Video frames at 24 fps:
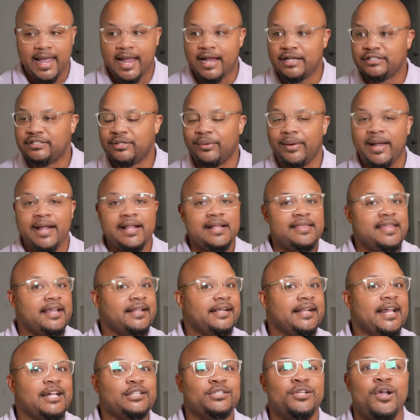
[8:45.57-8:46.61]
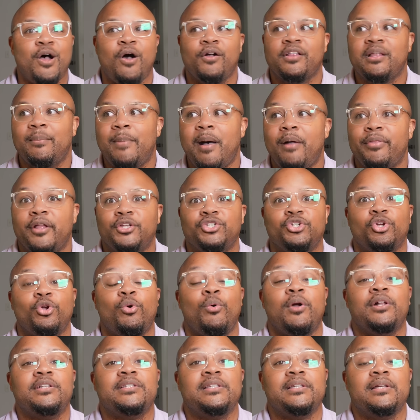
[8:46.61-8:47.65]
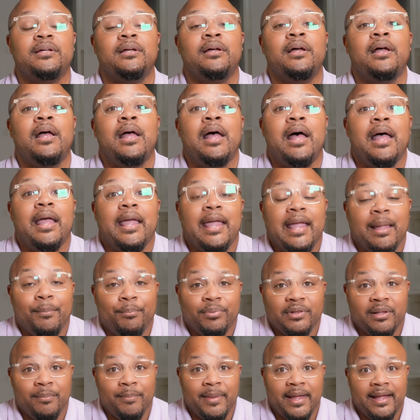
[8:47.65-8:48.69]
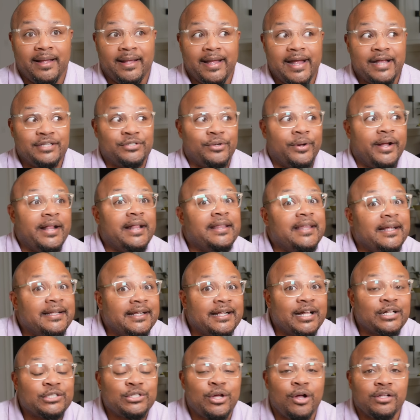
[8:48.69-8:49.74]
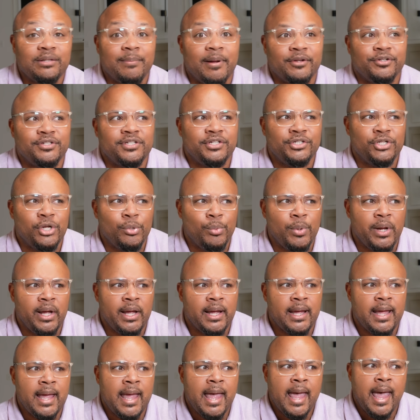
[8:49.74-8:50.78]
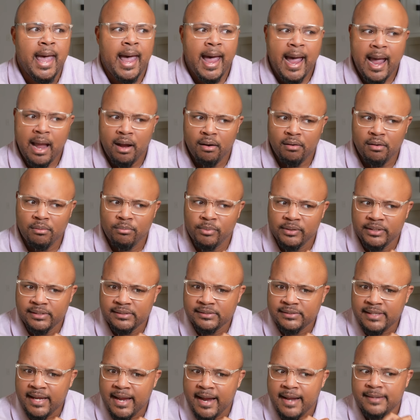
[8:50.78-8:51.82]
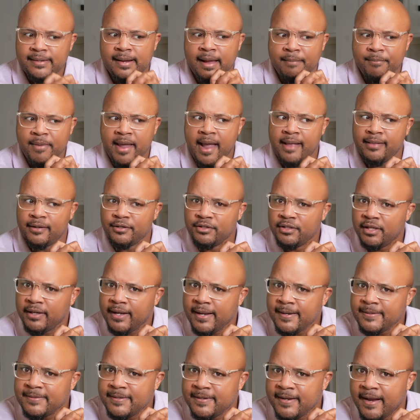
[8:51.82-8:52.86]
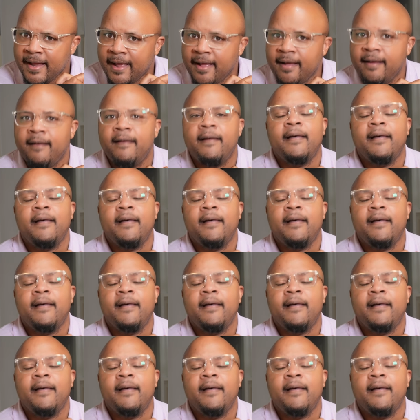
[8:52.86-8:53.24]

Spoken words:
Is there anything that I talked about that you're going to implement? Is there anything that I talked about? You say, you know what? I heard what he said. Now I may have to look into that.